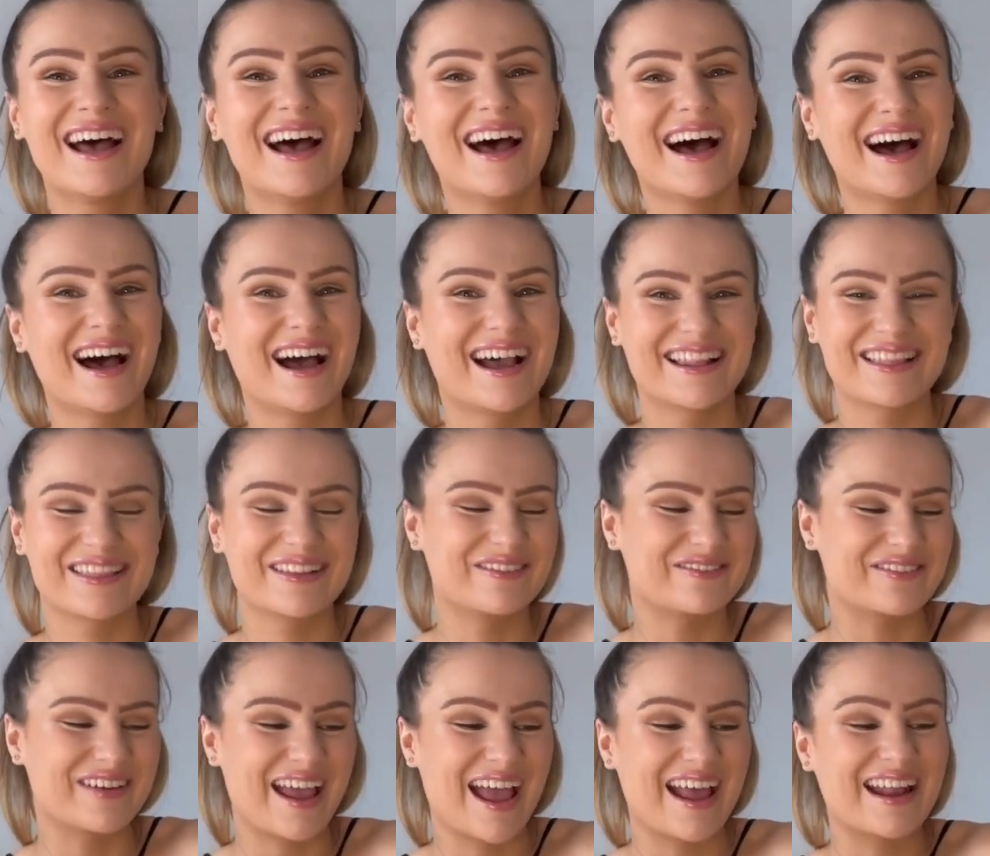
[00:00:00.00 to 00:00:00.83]
I love
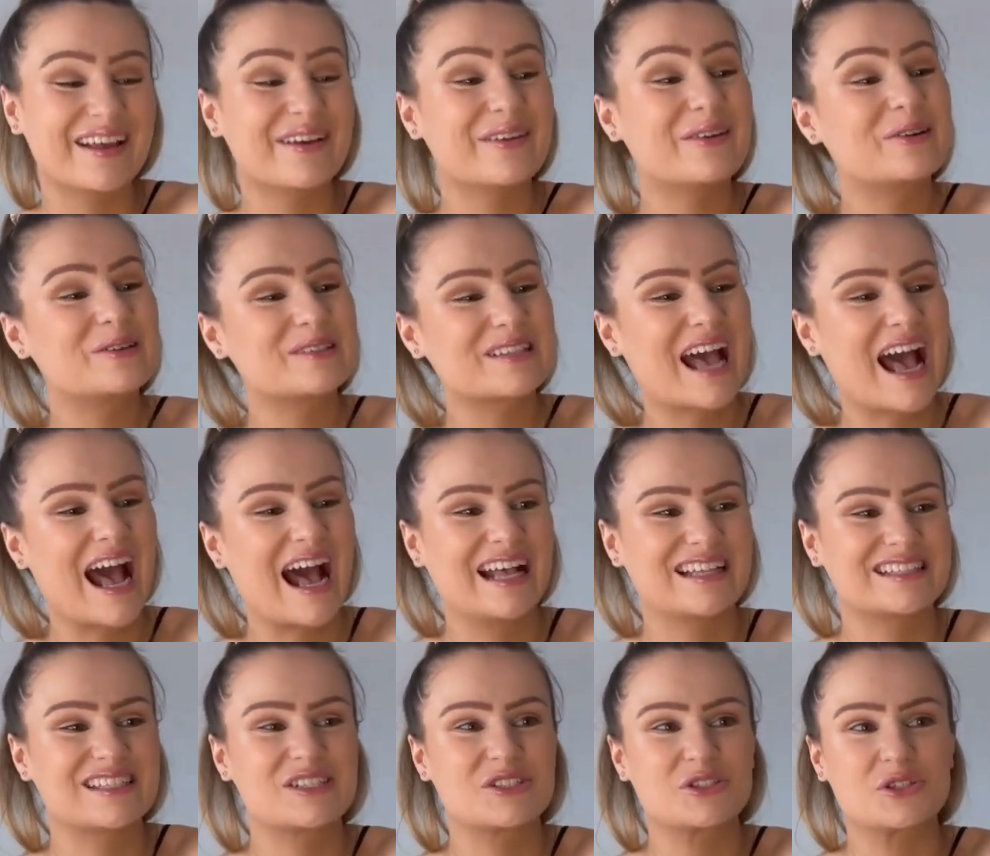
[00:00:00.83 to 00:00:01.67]
it. And it also has
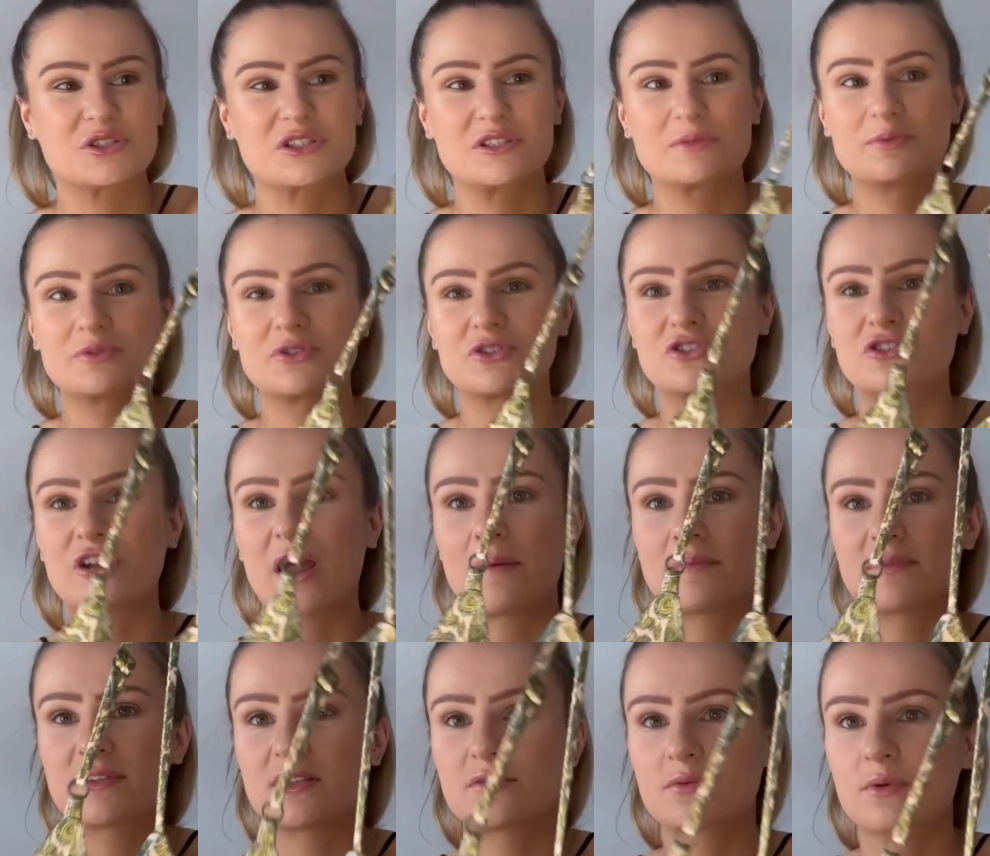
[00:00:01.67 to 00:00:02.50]
adjustable straps
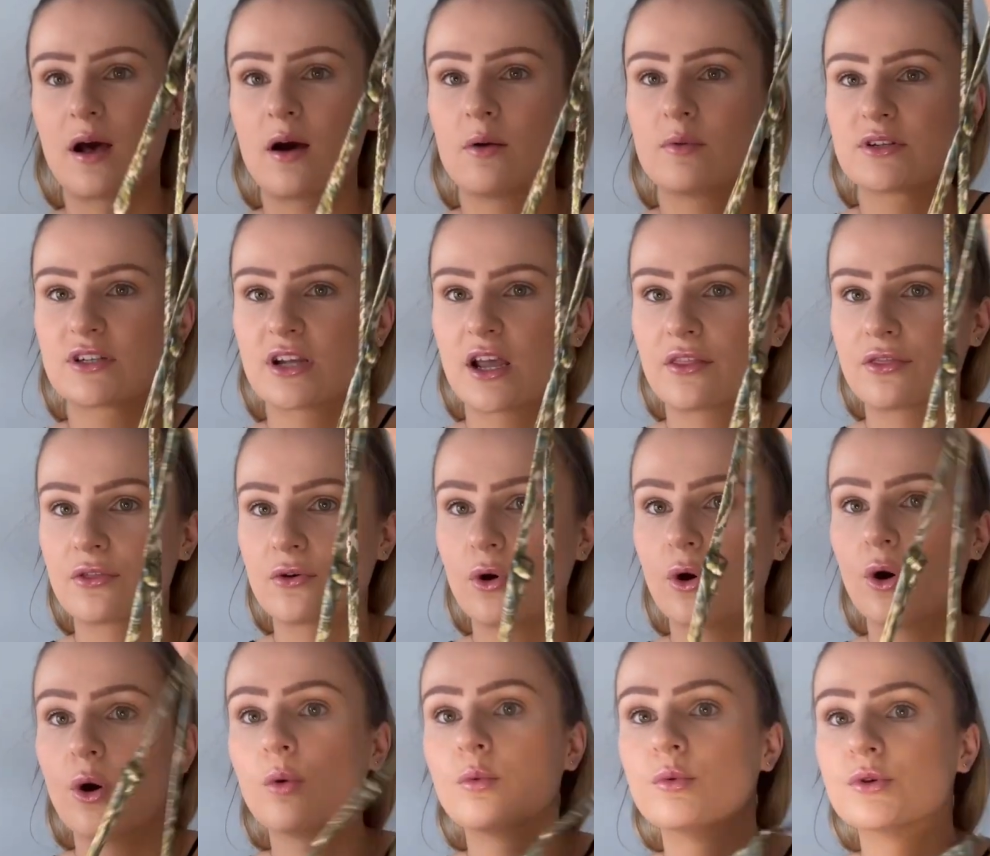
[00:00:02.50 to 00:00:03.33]
as well, which I thought
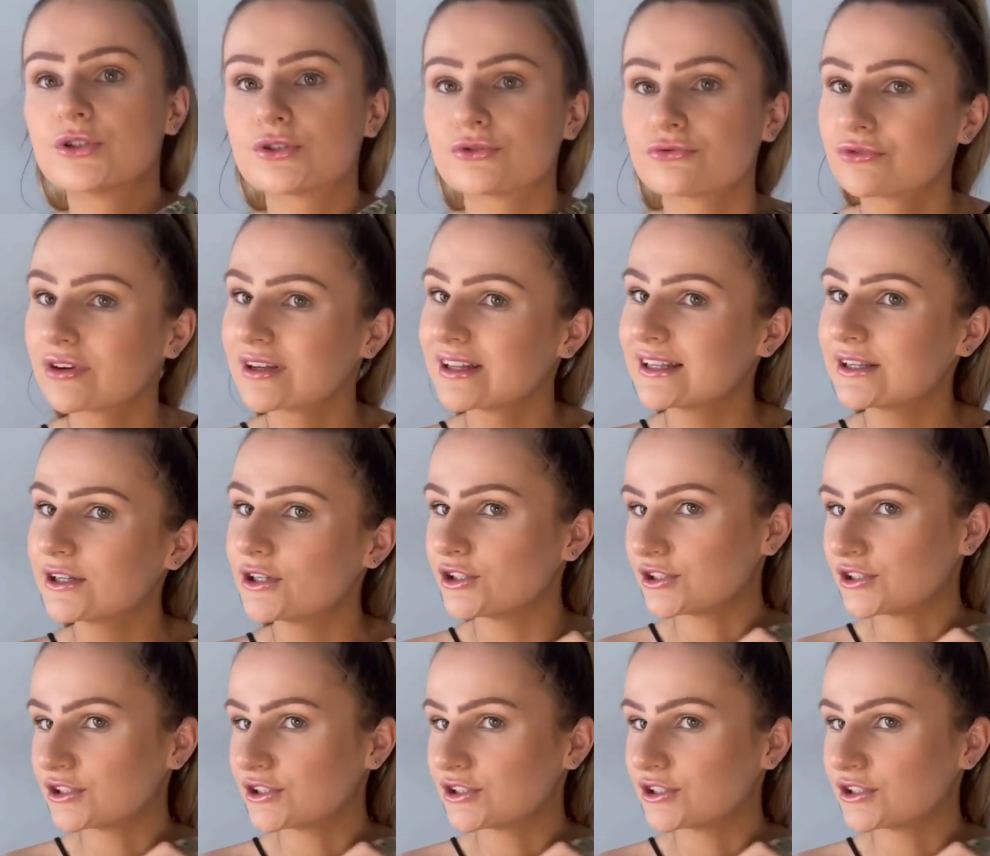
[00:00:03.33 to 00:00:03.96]
was really good.